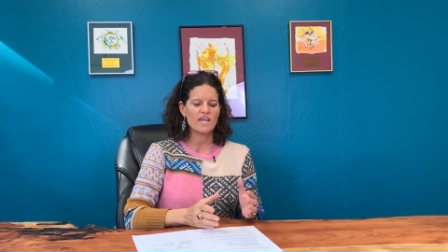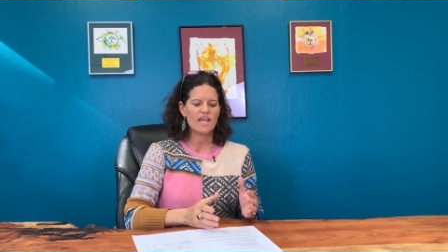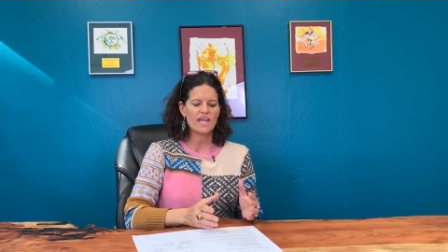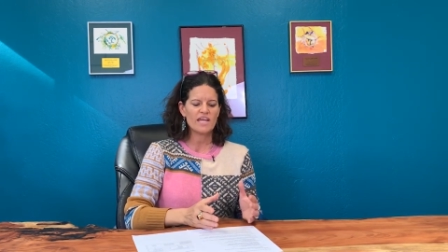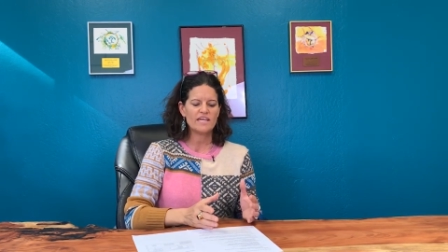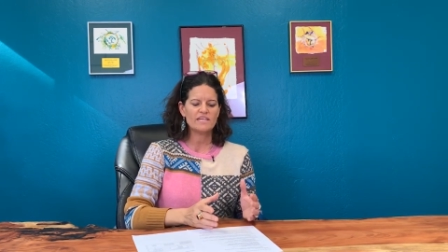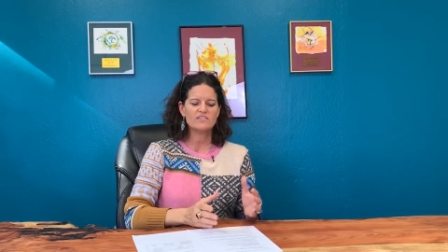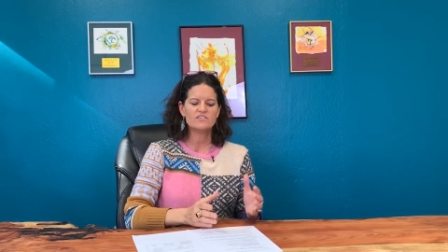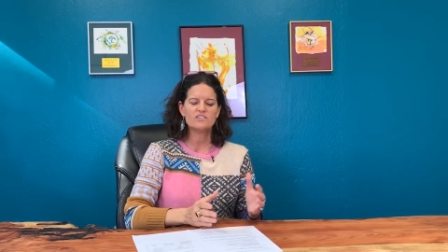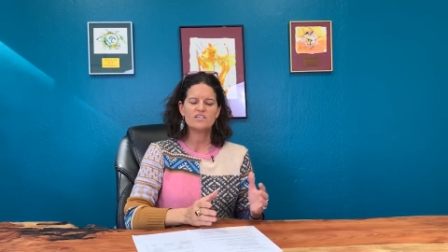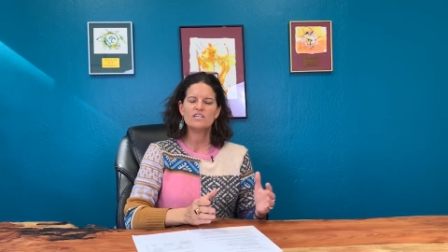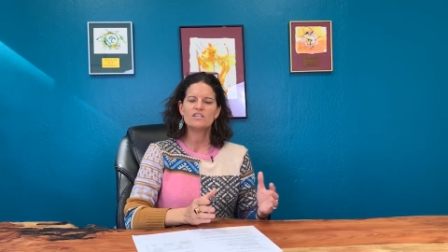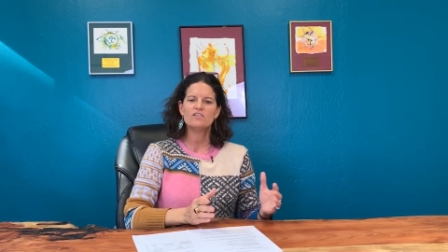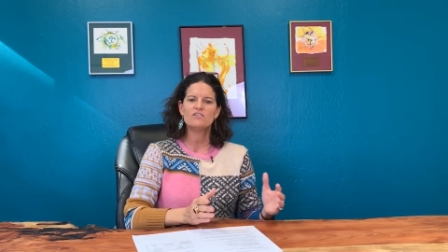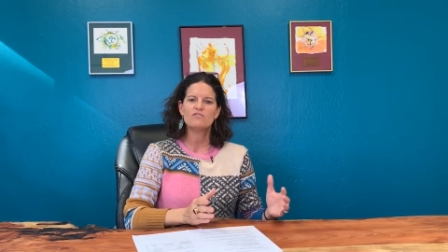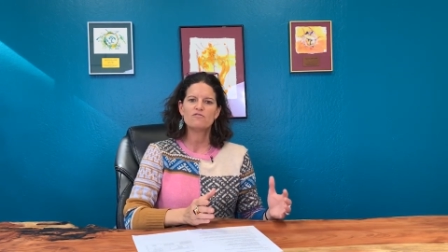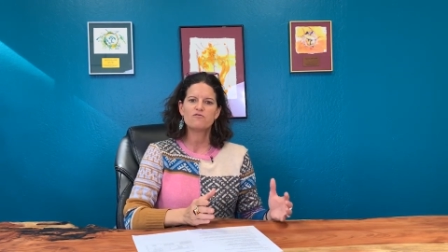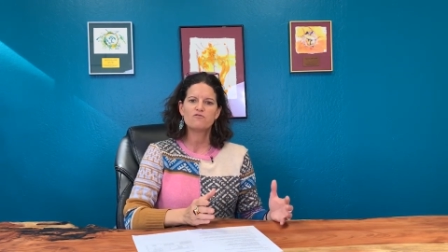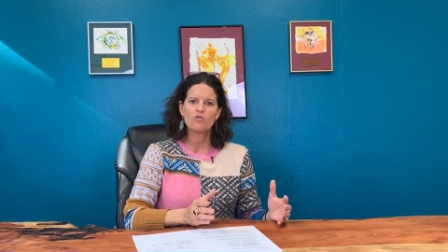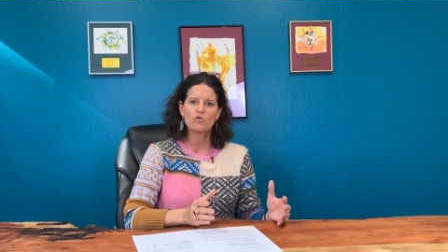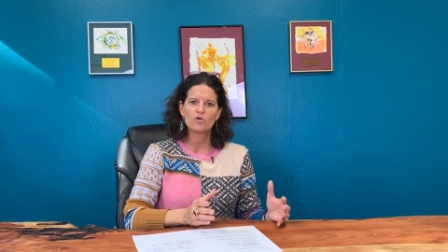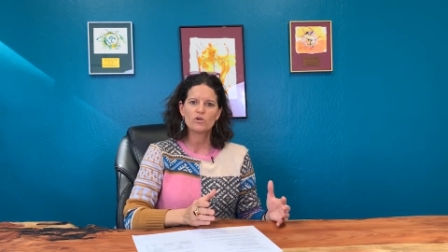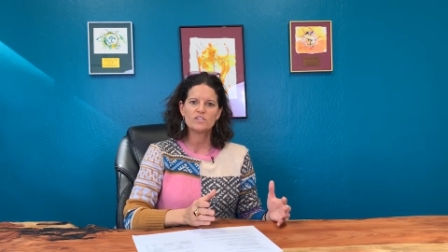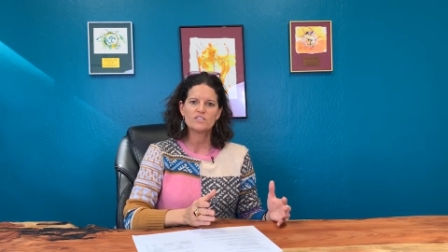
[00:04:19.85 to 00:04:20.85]
18 to
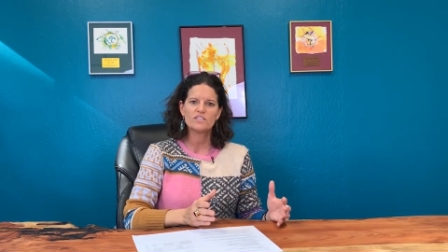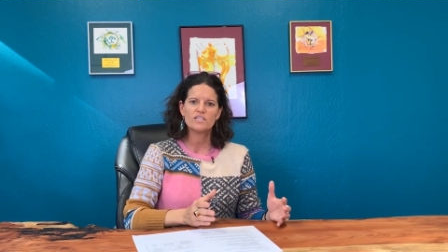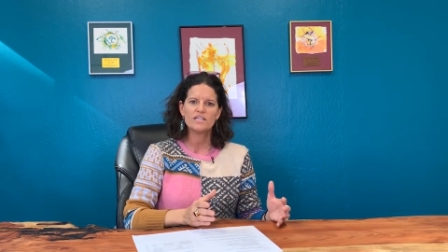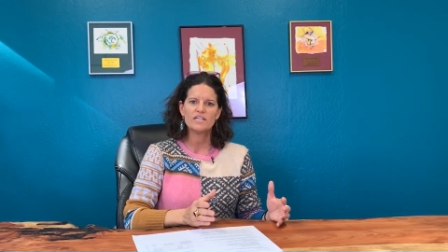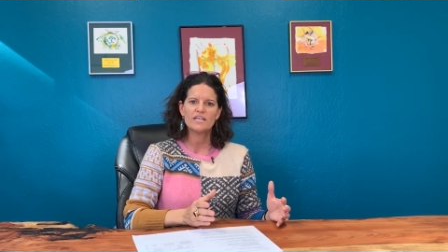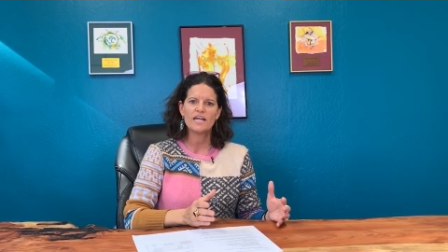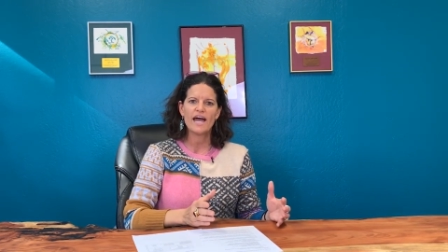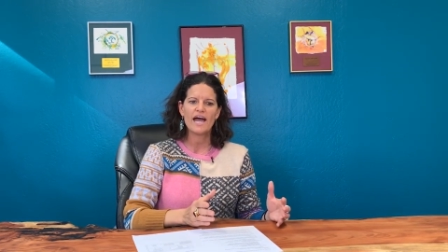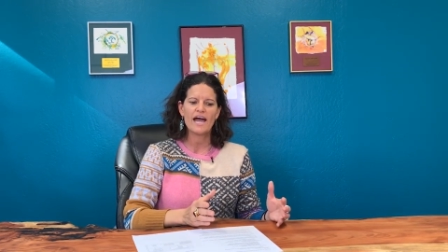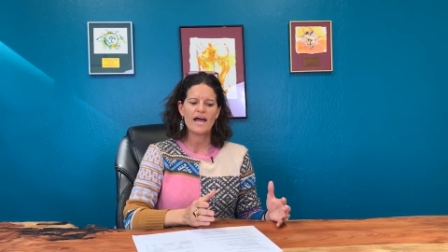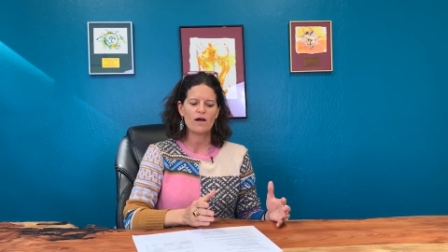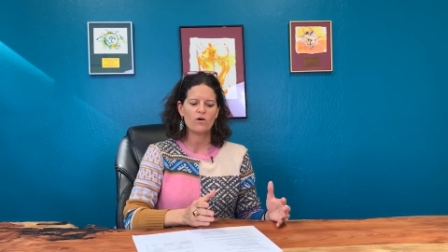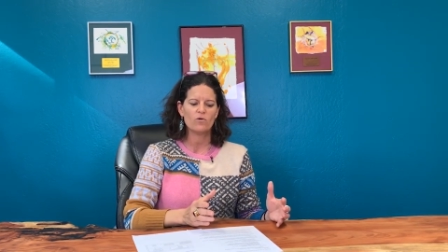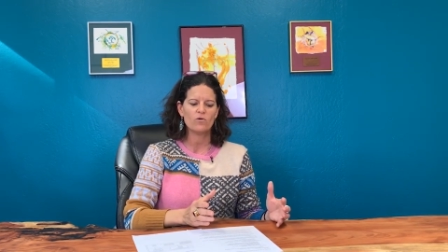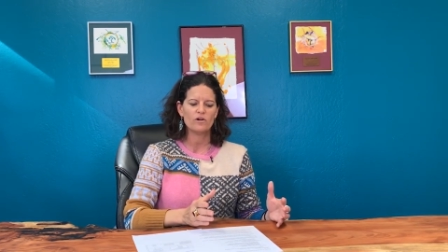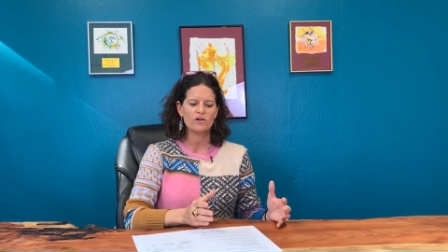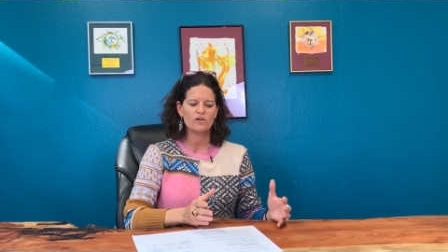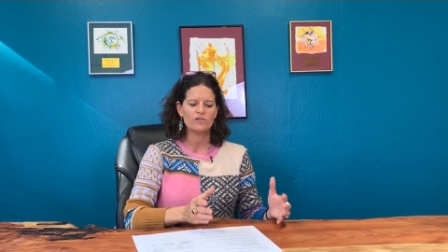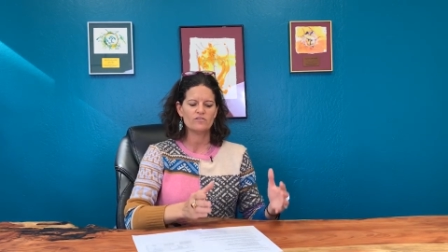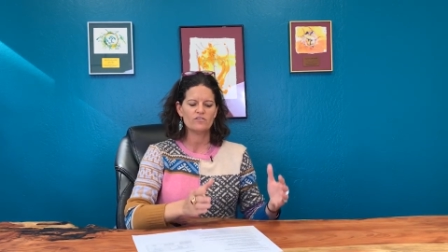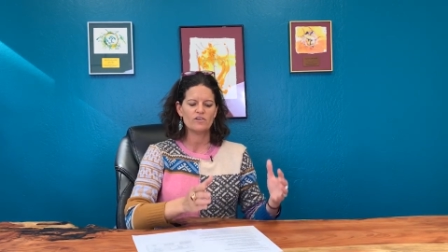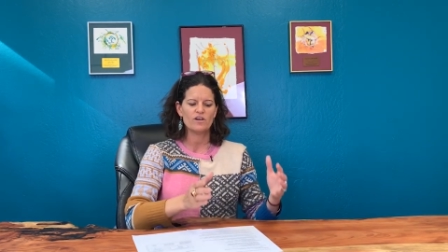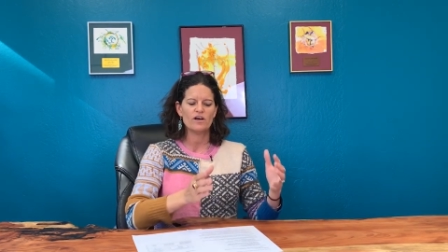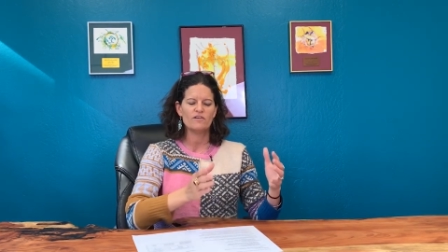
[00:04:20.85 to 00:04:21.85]
14
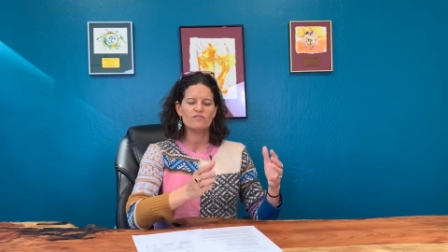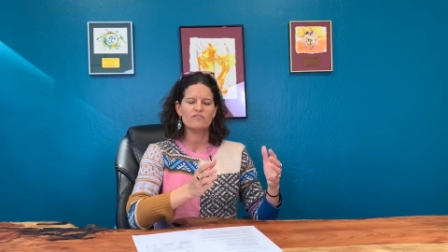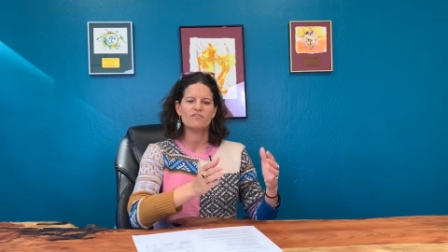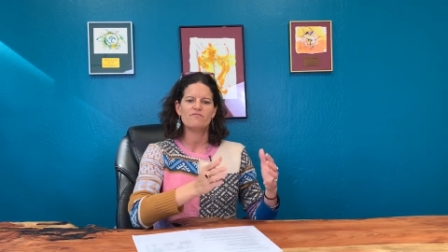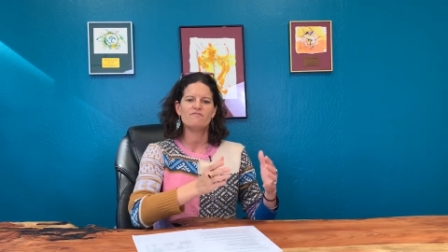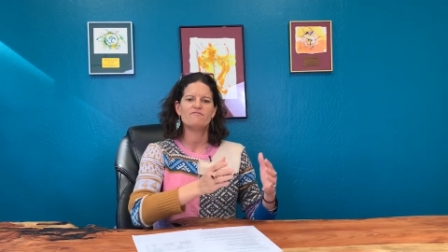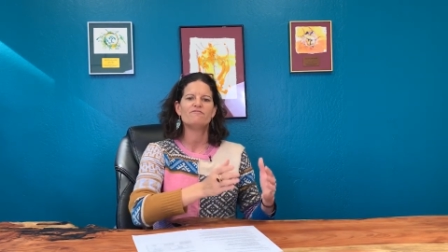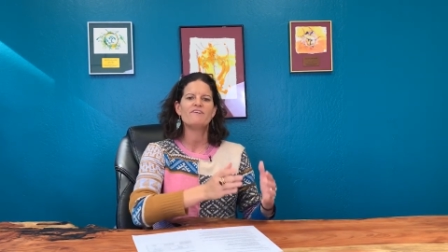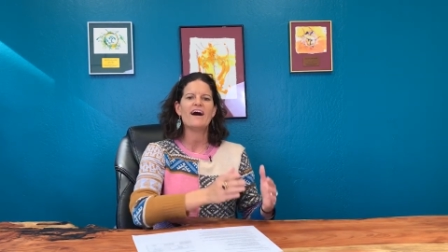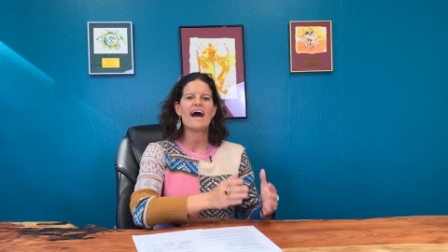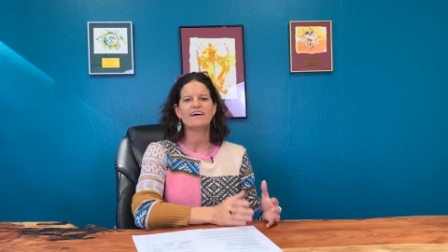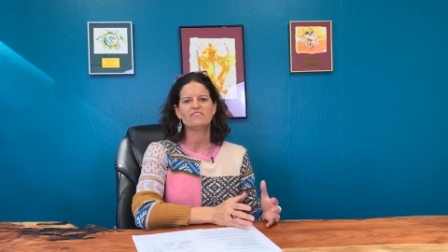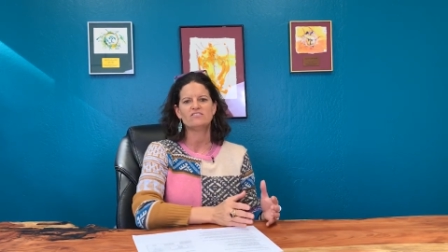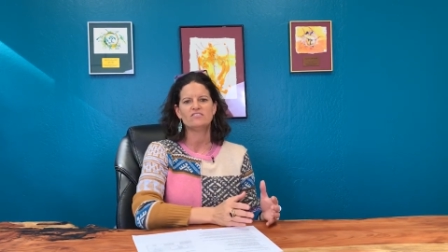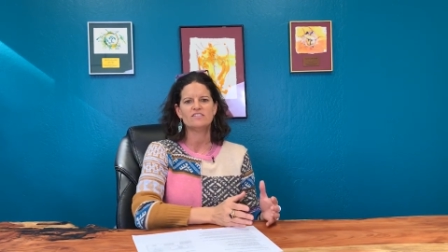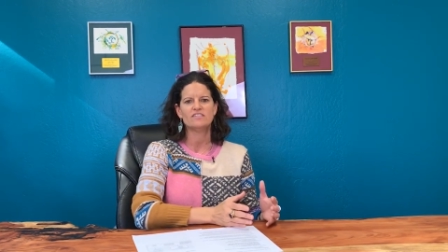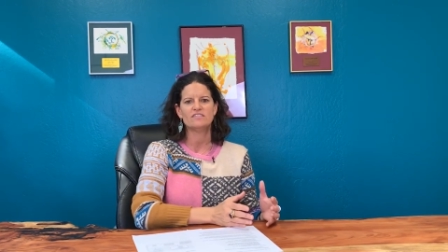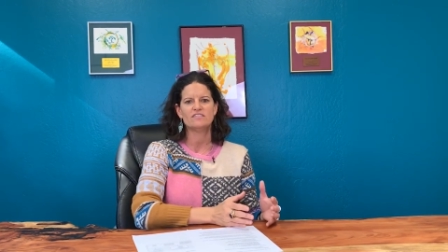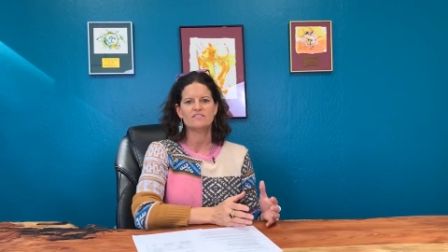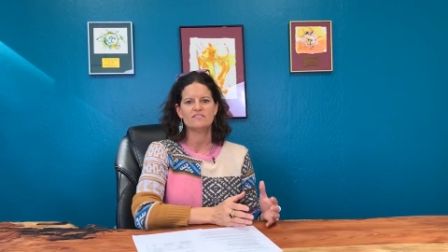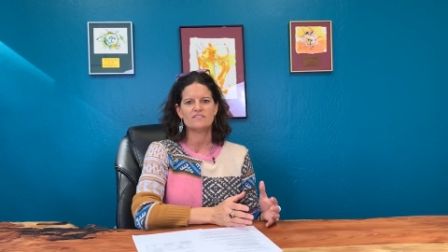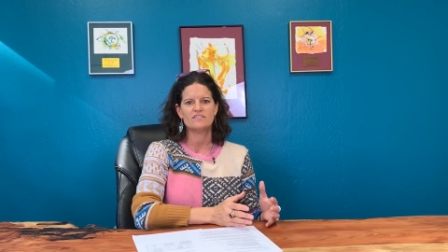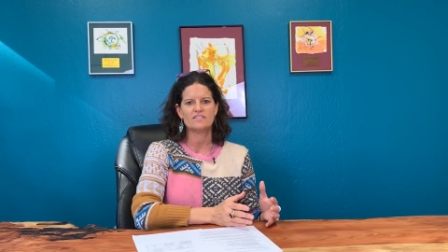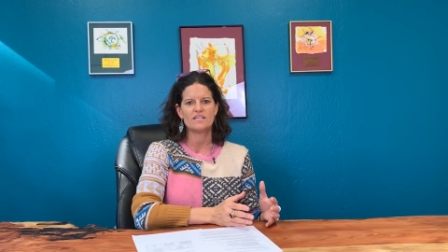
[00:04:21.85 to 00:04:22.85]
hours of a
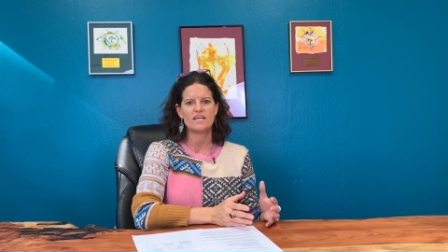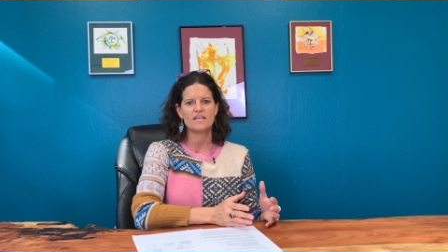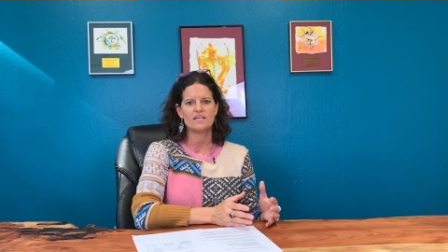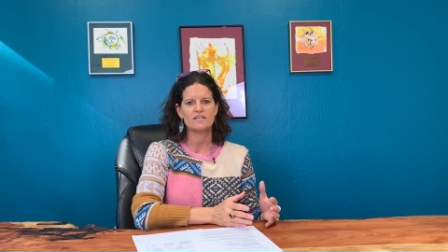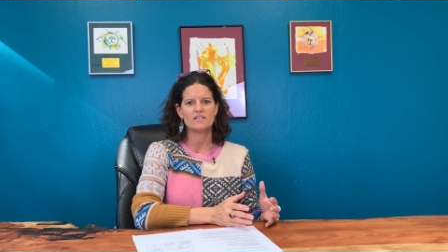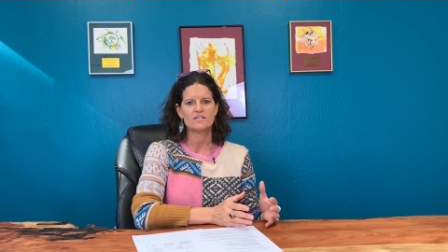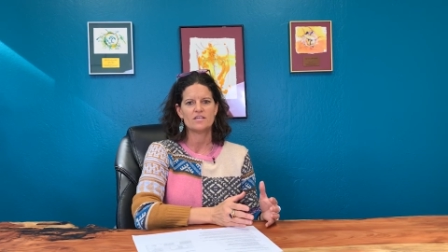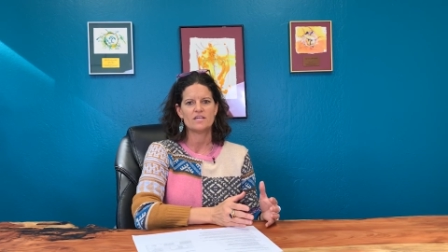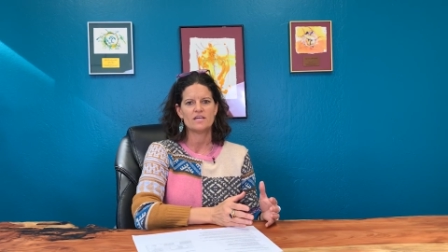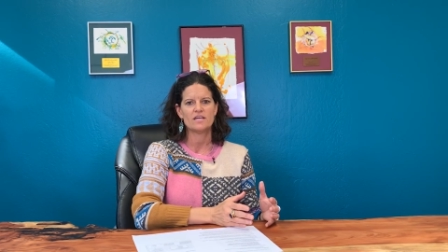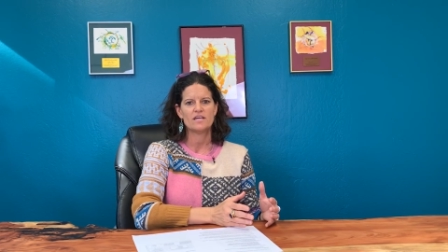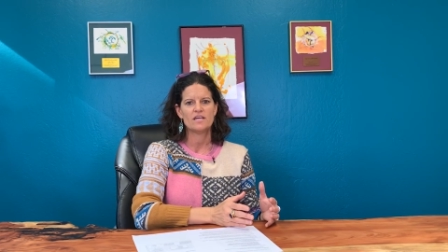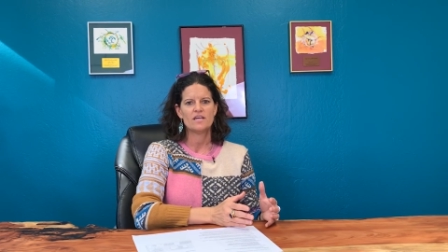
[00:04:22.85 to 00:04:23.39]
fasted state